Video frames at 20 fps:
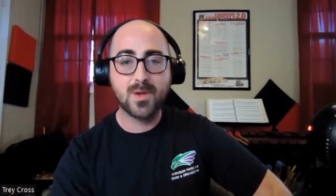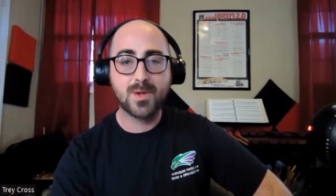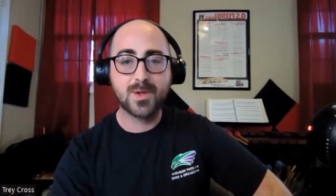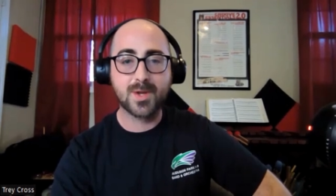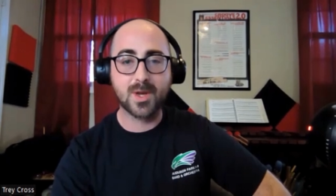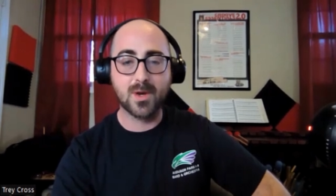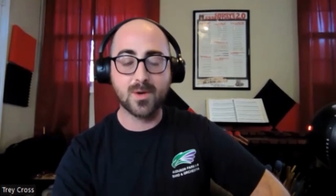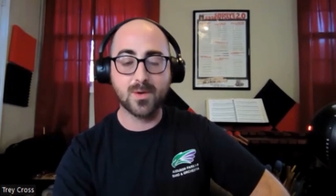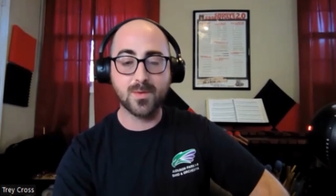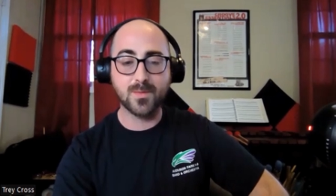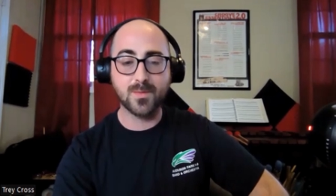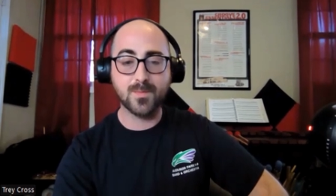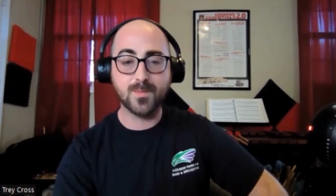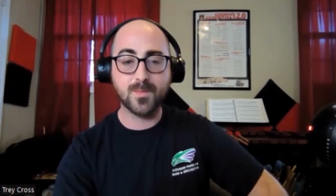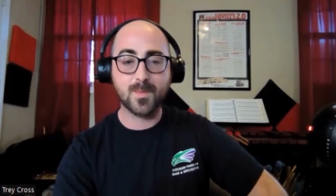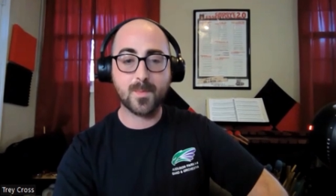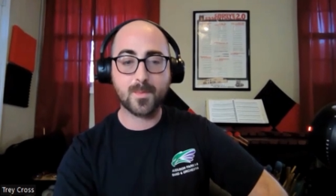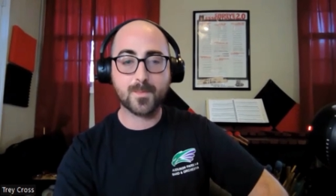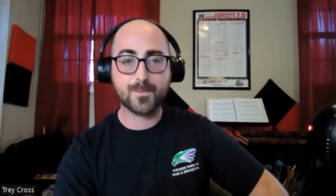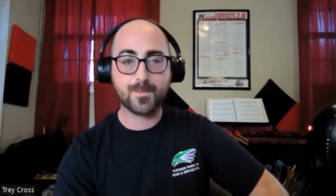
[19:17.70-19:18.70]
So,
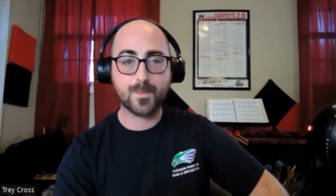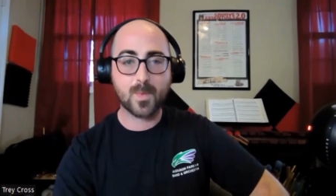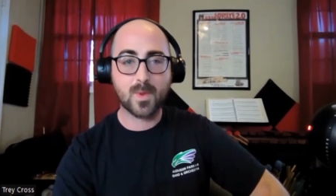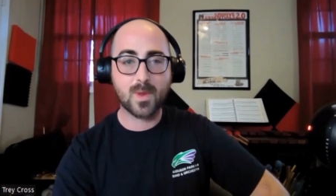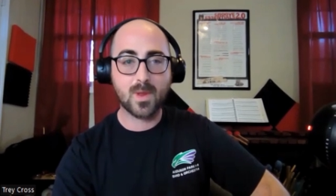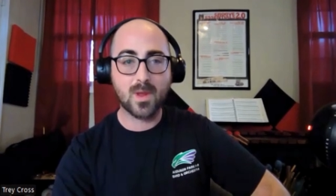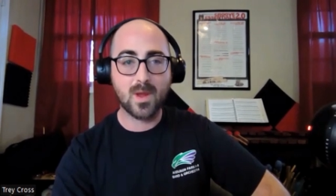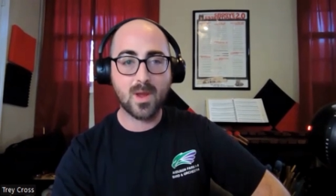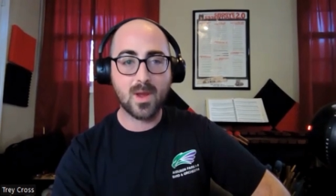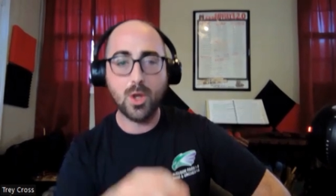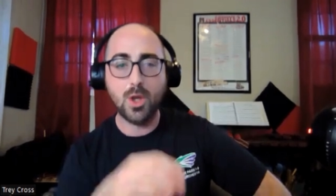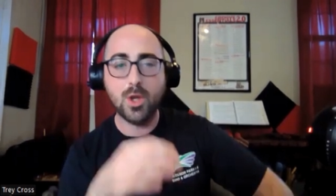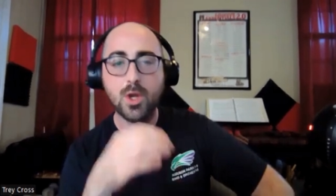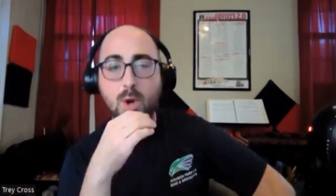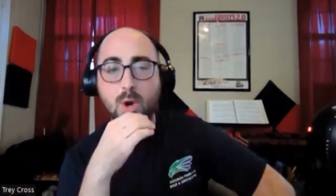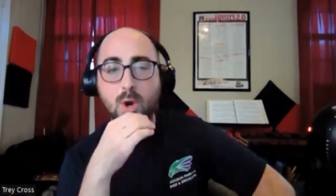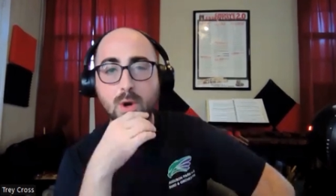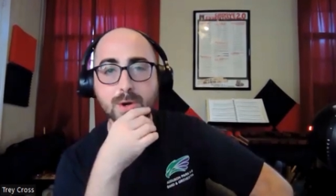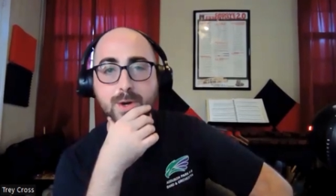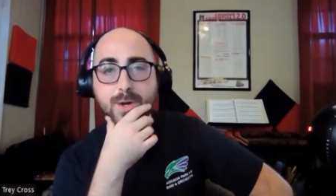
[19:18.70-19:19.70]

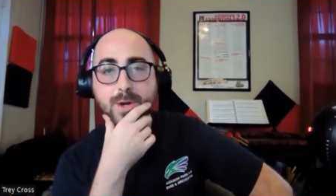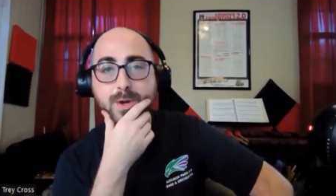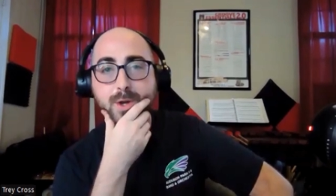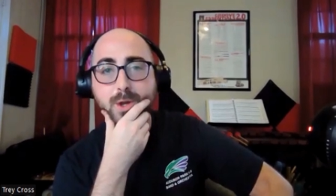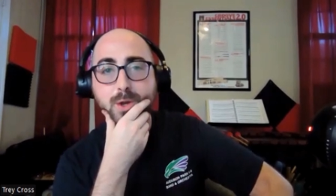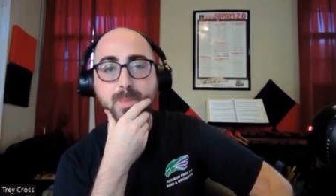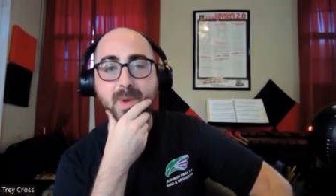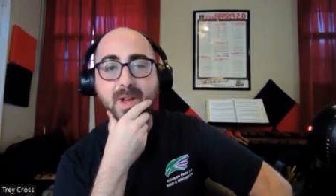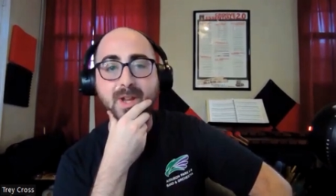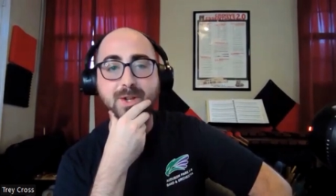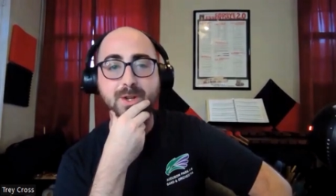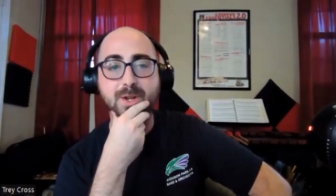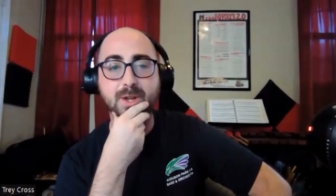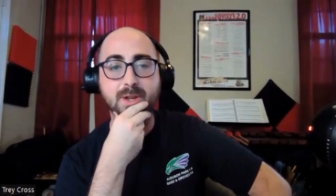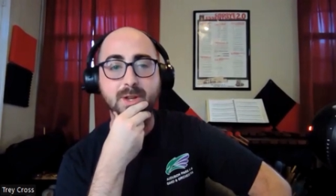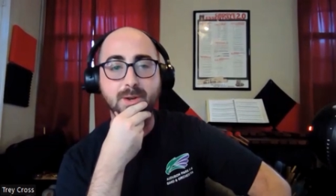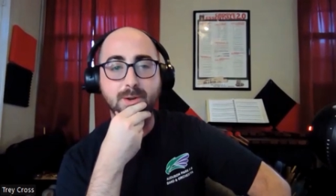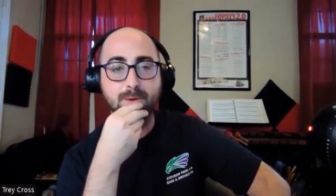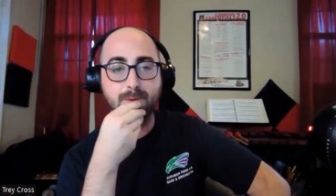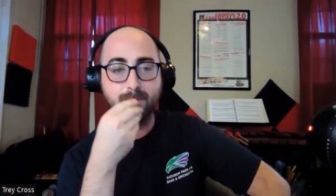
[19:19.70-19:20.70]
earlier you
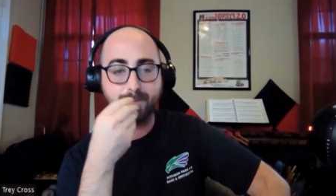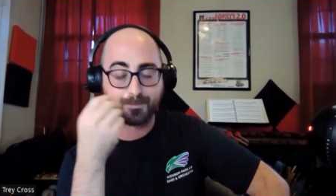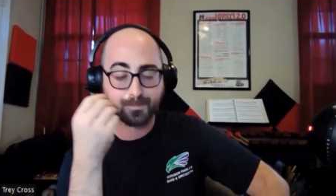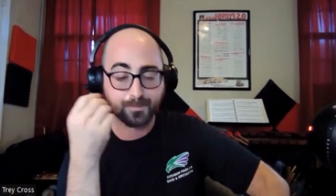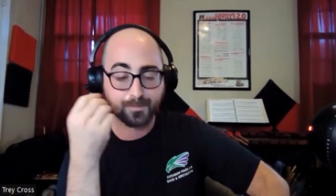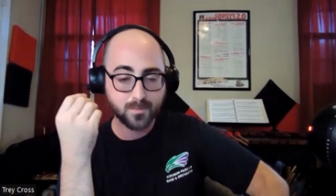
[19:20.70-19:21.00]
mentioned